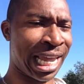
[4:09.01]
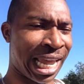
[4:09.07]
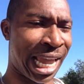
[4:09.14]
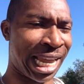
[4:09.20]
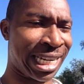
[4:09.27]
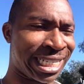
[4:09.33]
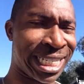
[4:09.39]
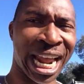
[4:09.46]

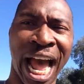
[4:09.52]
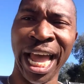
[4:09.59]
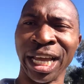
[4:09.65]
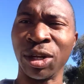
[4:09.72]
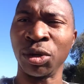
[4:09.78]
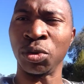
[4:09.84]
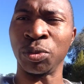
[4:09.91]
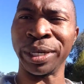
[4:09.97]
a
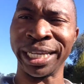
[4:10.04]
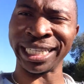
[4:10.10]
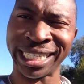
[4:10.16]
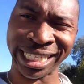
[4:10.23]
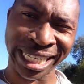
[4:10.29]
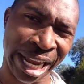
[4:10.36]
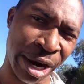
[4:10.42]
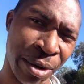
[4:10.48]
child with
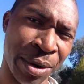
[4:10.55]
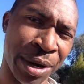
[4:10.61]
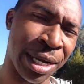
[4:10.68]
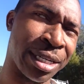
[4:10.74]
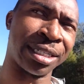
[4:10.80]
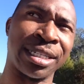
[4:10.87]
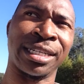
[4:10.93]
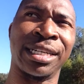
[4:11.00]

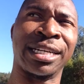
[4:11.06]
Sarah,